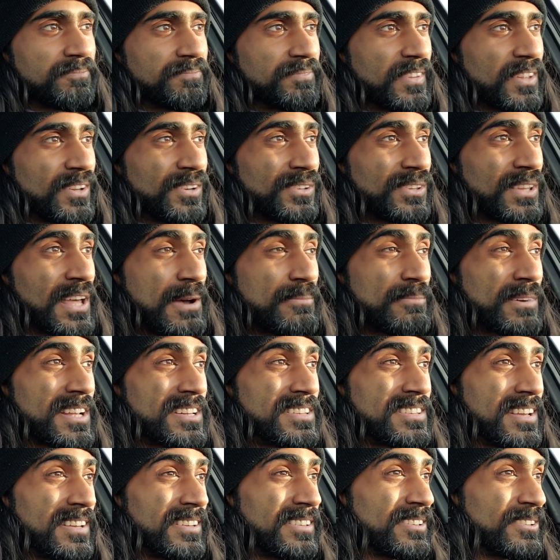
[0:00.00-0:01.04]
you know, that might
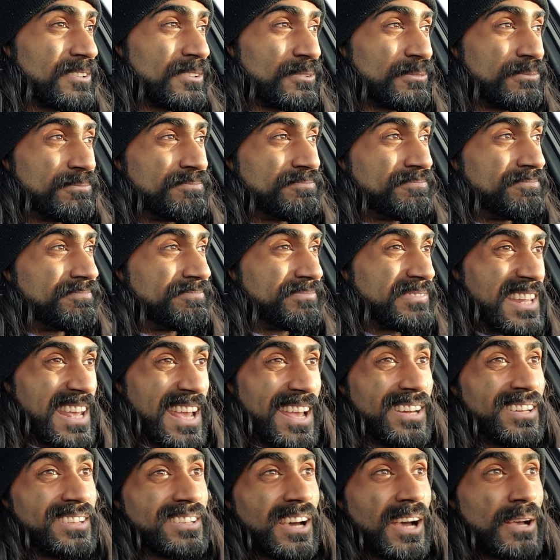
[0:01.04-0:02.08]
take you
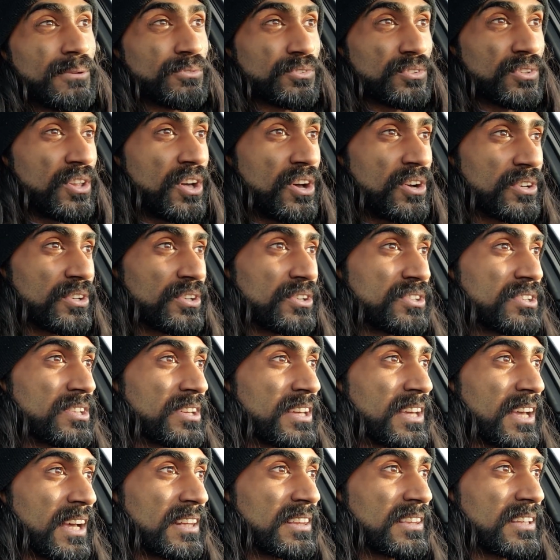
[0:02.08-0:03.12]
10 times longer to
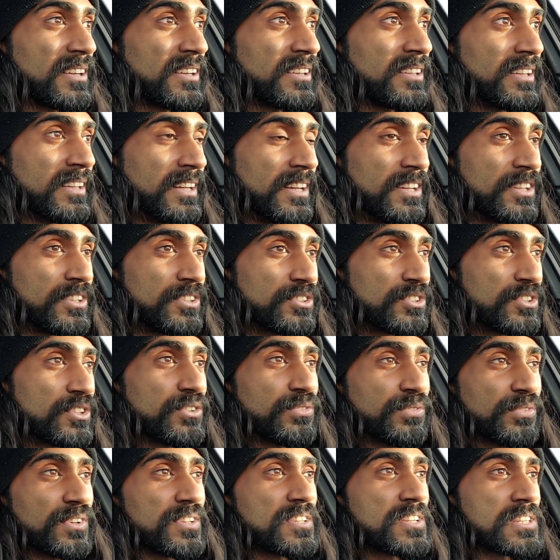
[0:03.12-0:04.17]
get there
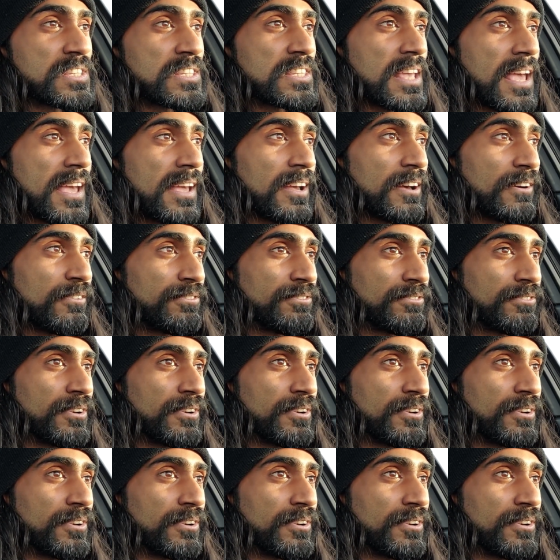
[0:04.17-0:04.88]
just for the sake of